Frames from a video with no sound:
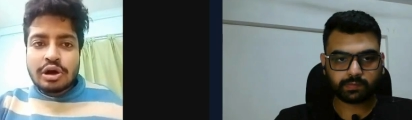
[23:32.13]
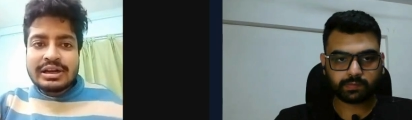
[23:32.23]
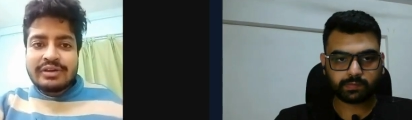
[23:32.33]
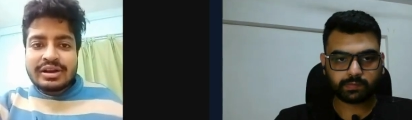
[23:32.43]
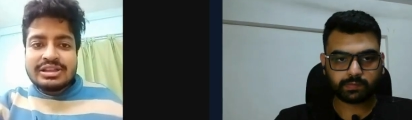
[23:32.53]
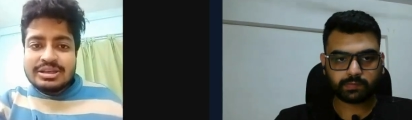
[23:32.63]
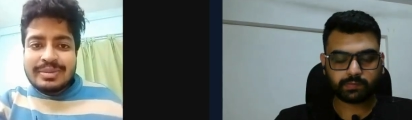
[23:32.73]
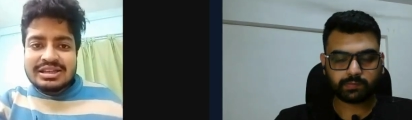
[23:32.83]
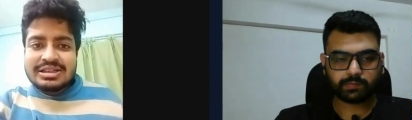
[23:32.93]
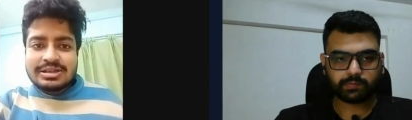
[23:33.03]
Speaker 1: not enough Ranji
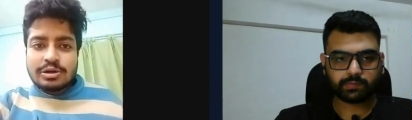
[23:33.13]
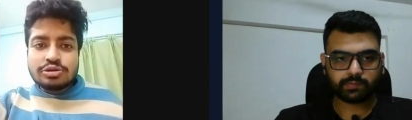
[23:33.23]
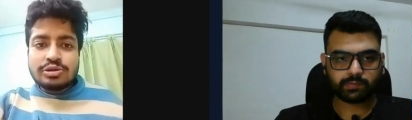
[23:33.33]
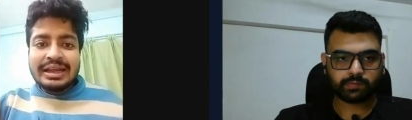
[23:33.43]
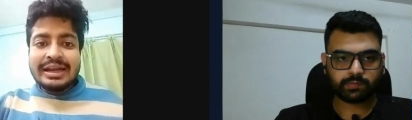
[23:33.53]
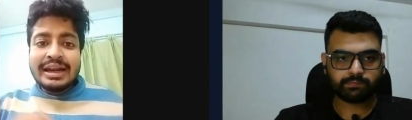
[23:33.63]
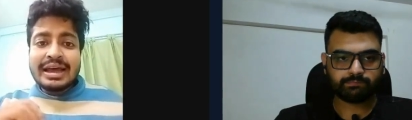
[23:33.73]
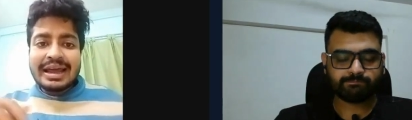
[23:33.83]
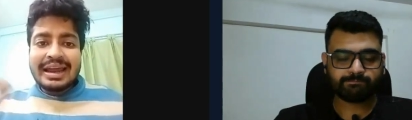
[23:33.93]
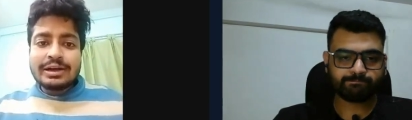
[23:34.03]
matches, and also the
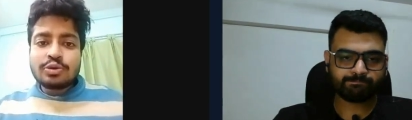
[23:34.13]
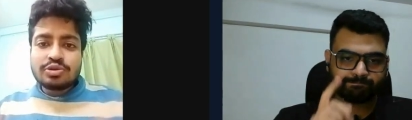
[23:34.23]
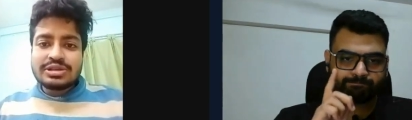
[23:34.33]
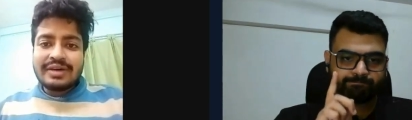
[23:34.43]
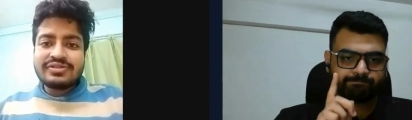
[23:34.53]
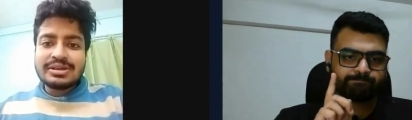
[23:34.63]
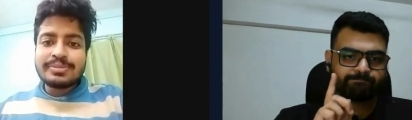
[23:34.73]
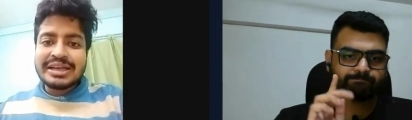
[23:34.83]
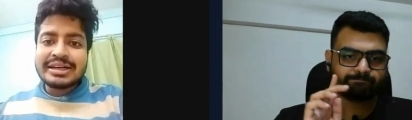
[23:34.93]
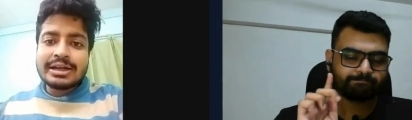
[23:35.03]
India A tours have
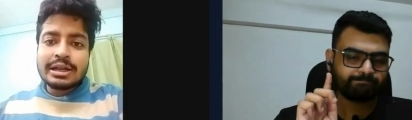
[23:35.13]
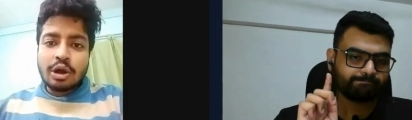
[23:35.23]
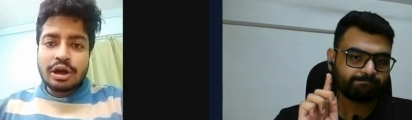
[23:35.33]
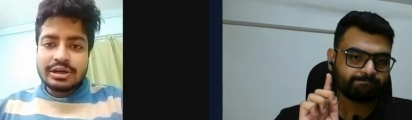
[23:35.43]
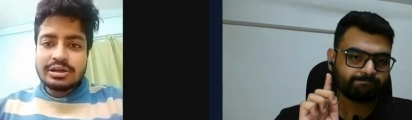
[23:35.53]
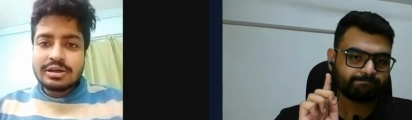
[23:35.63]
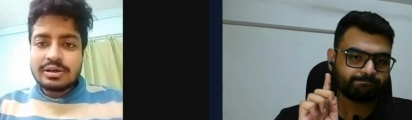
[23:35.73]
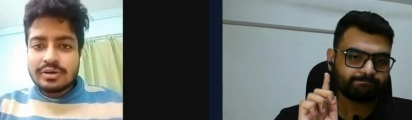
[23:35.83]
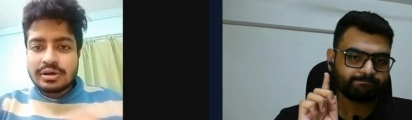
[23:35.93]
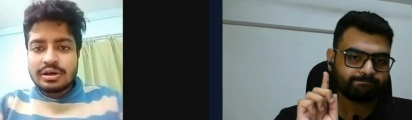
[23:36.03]
subsided a lot.
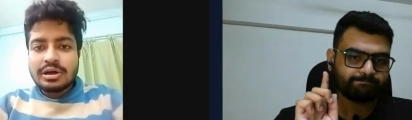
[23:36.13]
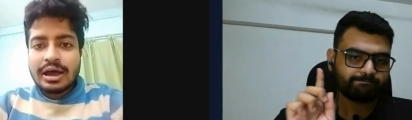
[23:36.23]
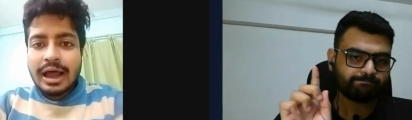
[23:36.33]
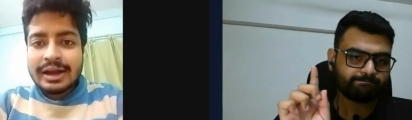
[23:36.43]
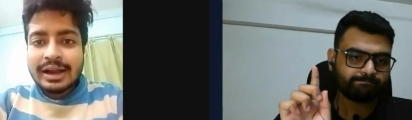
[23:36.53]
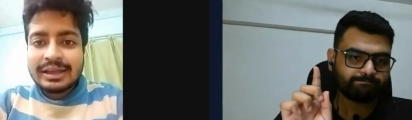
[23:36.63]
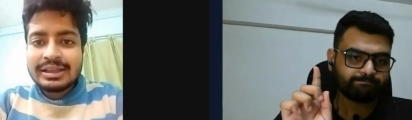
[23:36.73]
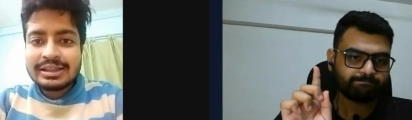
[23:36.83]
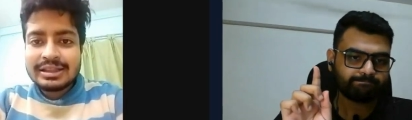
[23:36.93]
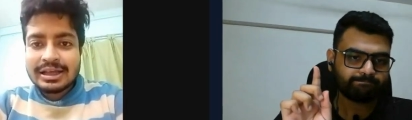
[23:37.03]
Uh, and I
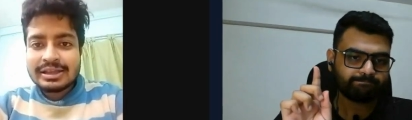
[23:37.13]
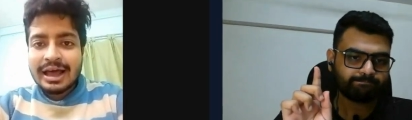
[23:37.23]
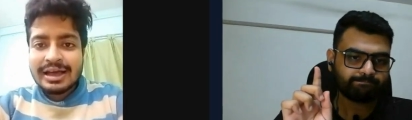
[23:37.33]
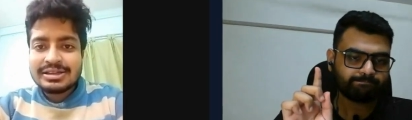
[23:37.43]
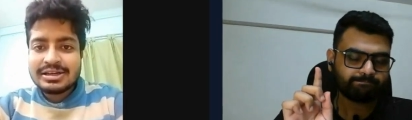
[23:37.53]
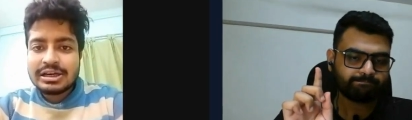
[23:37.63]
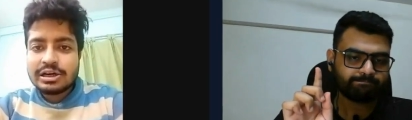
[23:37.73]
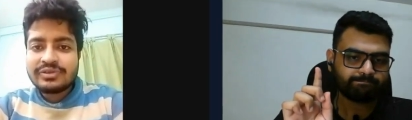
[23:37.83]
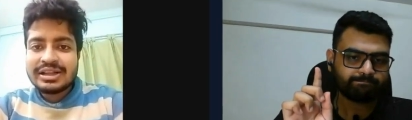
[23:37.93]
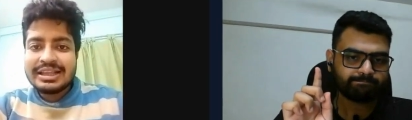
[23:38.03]
think as a
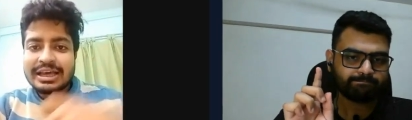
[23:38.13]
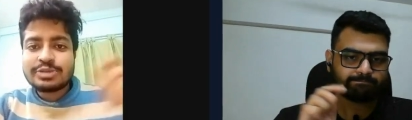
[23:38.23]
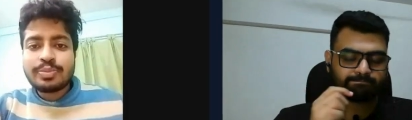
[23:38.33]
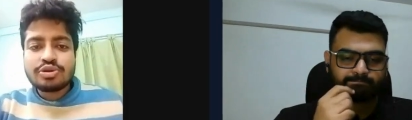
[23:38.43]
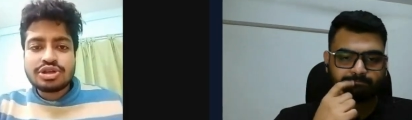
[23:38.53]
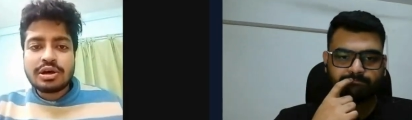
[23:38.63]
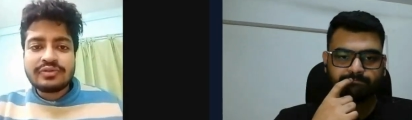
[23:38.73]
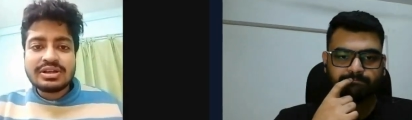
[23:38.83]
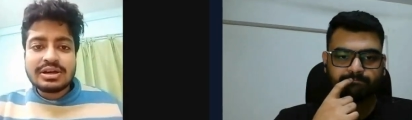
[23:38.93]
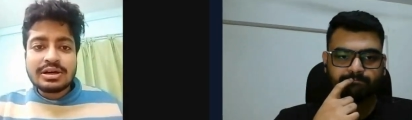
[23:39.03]
result of that, the exposure
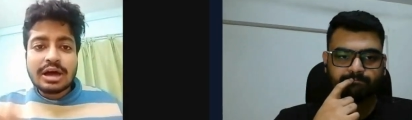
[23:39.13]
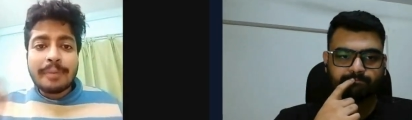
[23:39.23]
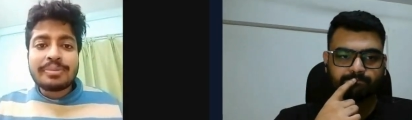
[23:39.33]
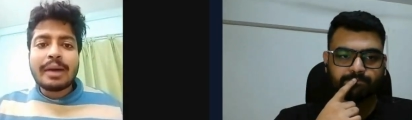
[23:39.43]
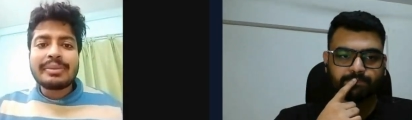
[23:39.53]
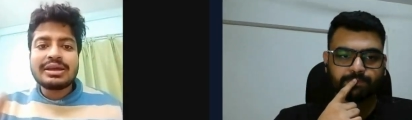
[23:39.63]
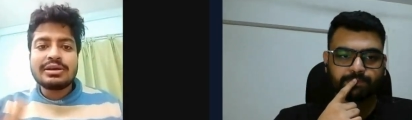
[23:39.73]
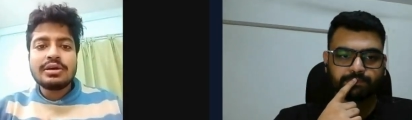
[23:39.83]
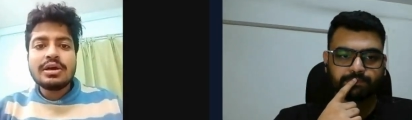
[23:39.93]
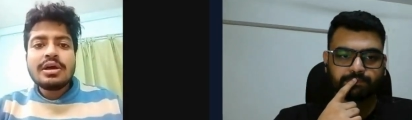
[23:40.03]
of the
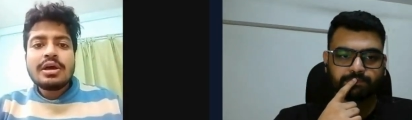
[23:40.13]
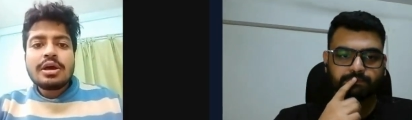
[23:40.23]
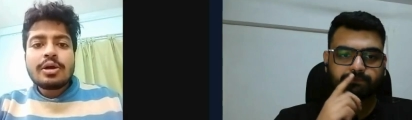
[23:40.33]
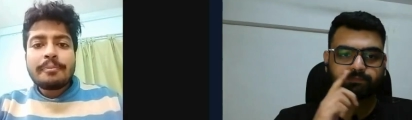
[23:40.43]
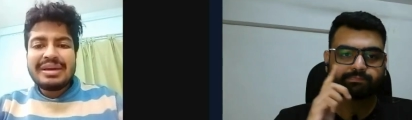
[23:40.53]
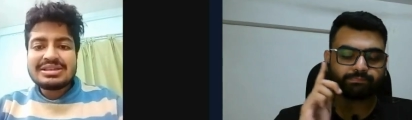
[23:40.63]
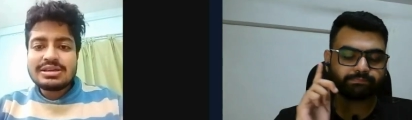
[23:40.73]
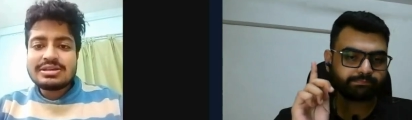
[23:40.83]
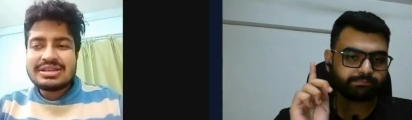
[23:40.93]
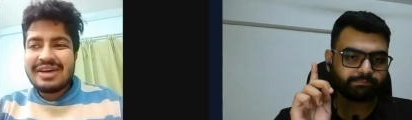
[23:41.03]
upcoming
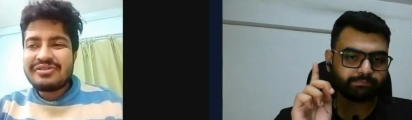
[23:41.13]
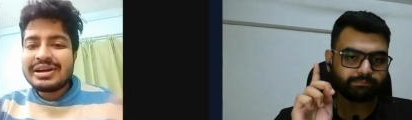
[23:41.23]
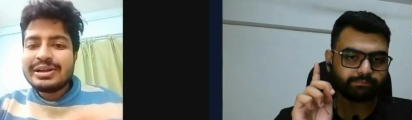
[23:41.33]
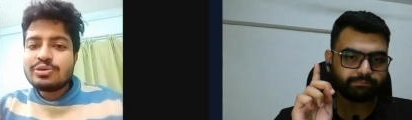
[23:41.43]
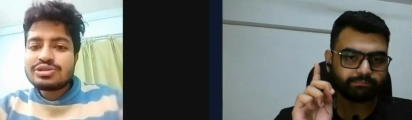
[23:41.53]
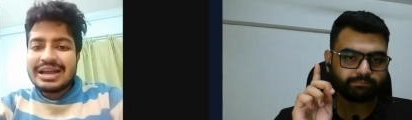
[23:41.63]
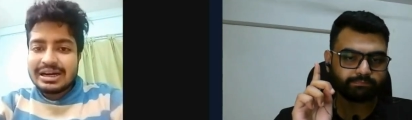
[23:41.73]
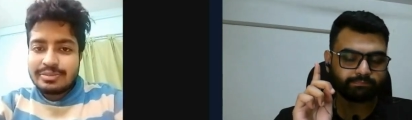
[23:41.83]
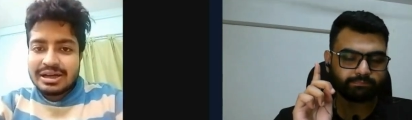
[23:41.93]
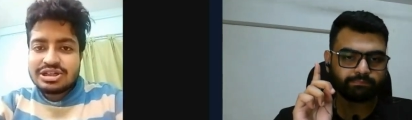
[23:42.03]
pacers have reduced
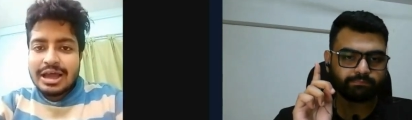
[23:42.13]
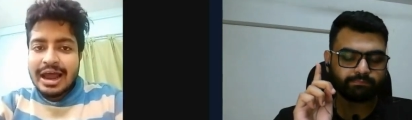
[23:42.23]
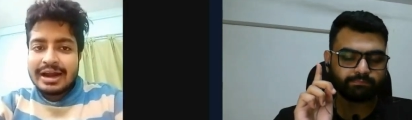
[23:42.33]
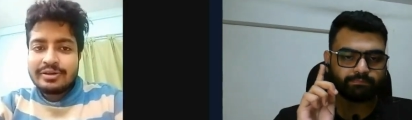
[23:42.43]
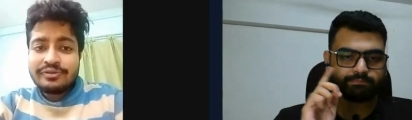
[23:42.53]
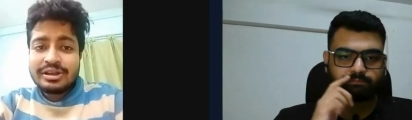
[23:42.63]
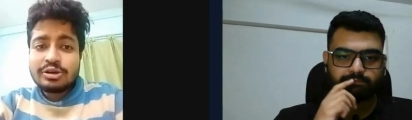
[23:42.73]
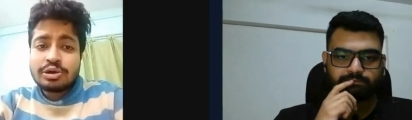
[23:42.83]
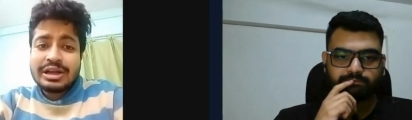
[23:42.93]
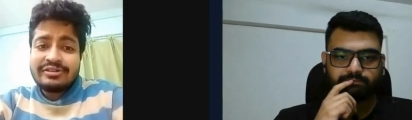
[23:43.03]
that much, and we
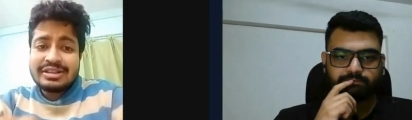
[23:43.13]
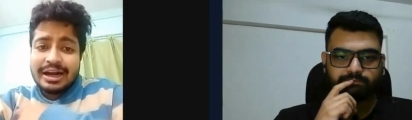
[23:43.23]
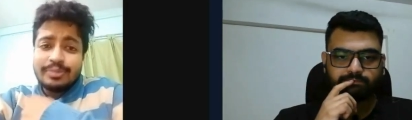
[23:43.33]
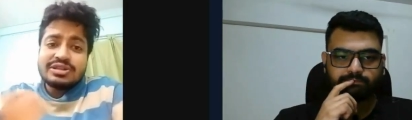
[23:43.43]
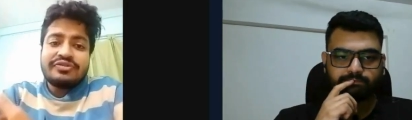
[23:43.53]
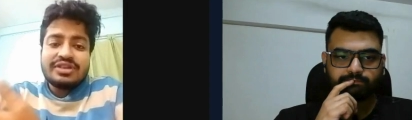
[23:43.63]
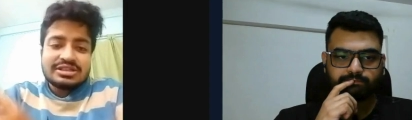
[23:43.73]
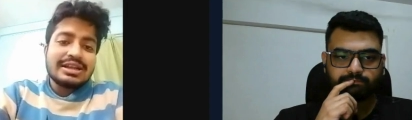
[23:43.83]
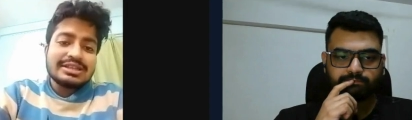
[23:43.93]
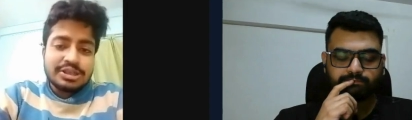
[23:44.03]
don't have that much
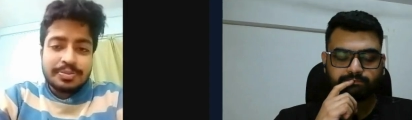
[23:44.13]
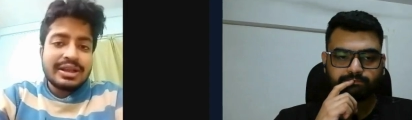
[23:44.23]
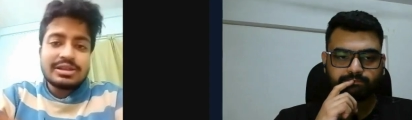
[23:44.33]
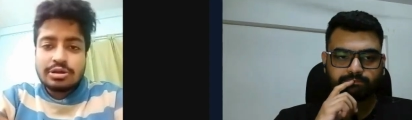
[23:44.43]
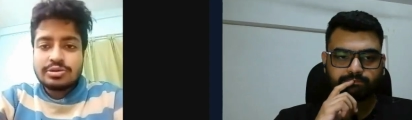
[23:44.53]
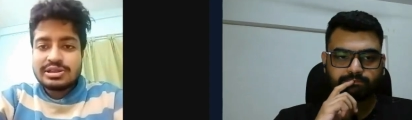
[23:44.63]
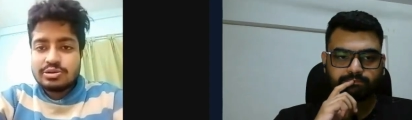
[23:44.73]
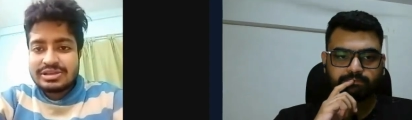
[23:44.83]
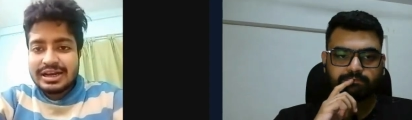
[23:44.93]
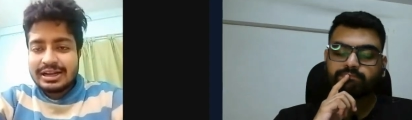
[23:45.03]
first-class experience. Also, as
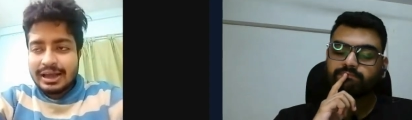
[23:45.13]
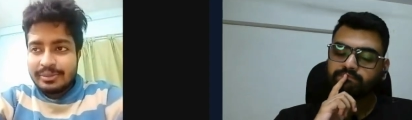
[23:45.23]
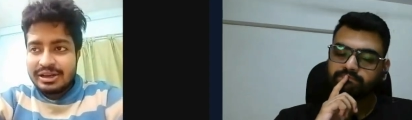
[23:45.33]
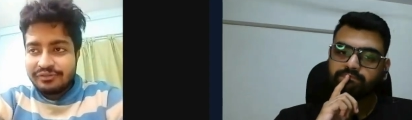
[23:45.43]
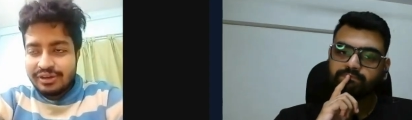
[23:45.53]
you said, I mean,